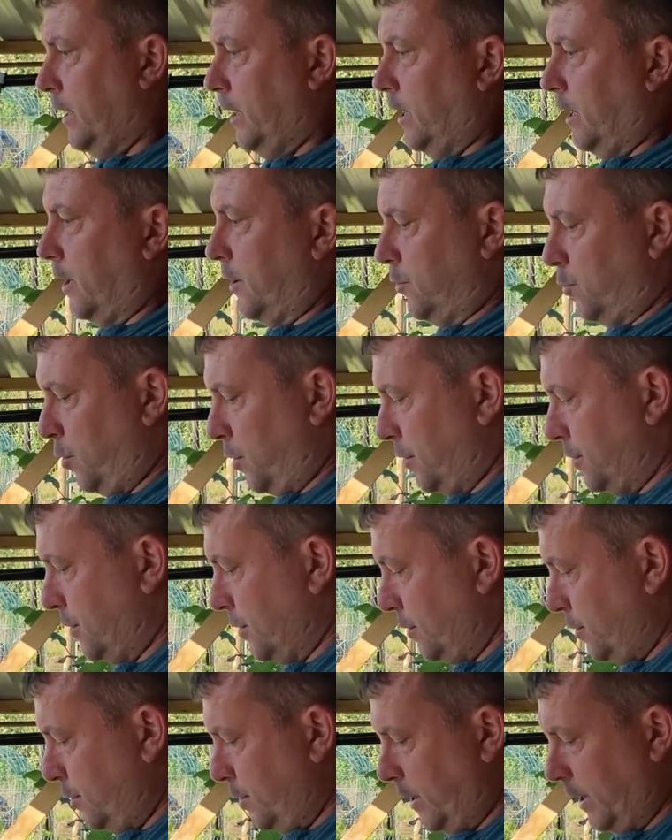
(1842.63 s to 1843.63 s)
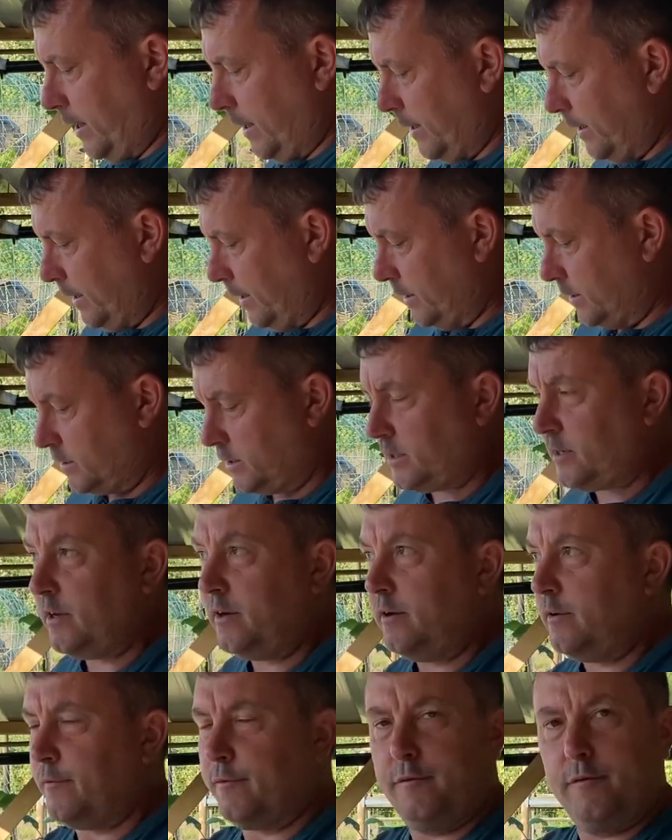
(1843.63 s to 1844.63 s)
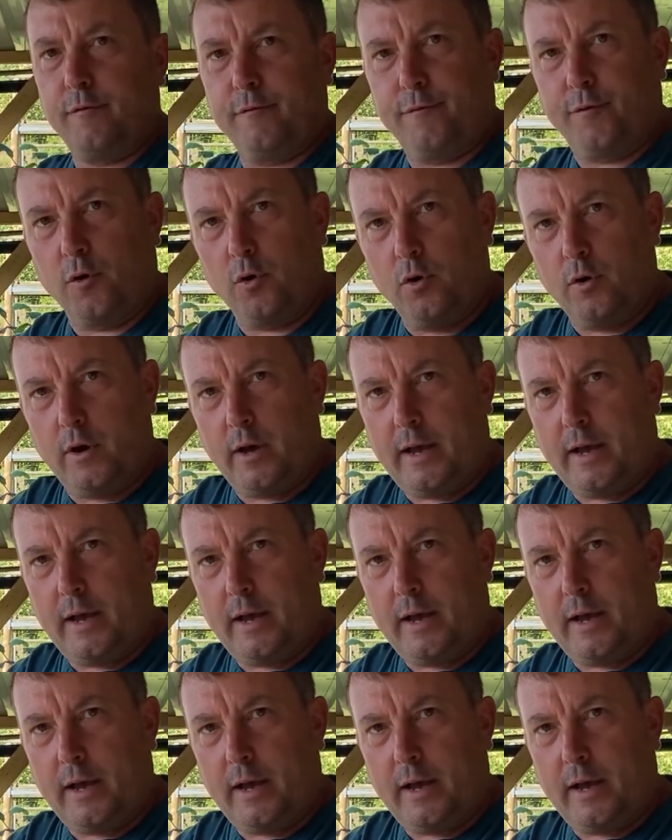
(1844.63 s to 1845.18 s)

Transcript: And what I do is, for